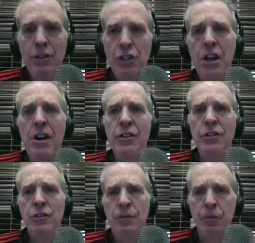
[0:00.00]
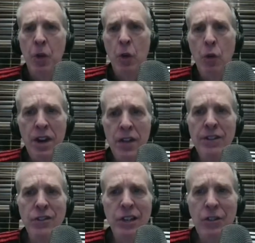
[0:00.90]
shares, win of the
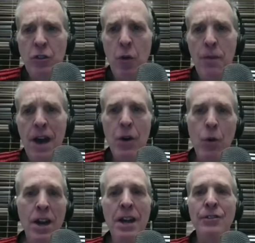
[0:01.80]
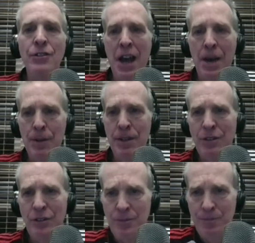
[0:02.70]
season, no matter what else
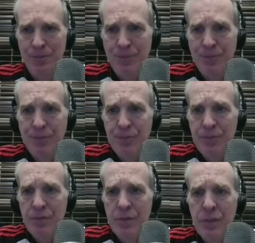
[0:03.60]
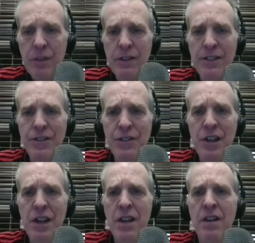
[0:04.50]
happens. Let's
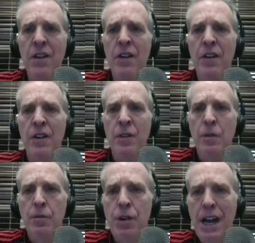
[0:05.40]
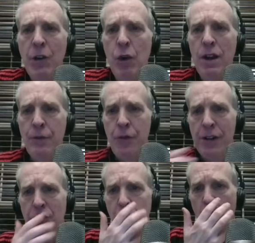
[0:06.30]
see. Black, White, and
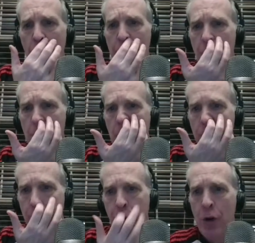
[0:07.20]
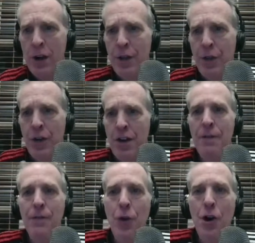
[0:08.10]
Fred scoring from our 43rd
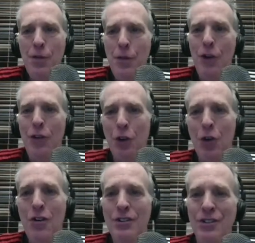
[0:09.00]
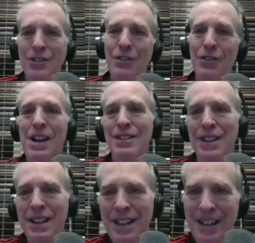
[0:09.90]
and 44th corners is
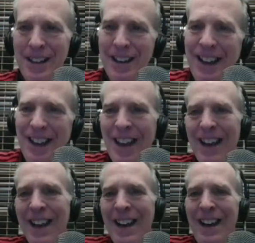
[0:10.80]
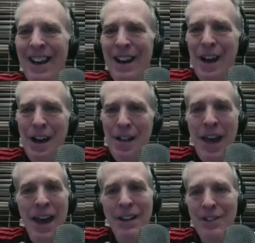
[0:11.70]
crazy.
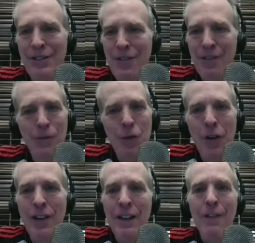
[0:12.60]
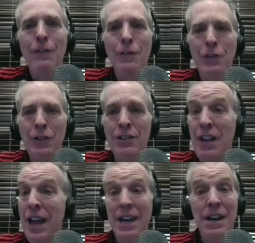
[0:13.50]
That is really good
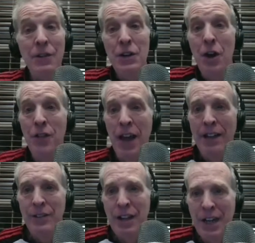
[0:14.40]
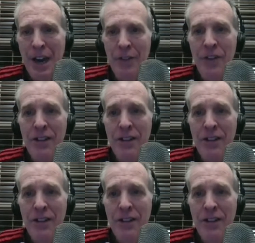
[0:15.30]
stat. I didn't even know that stat. Carl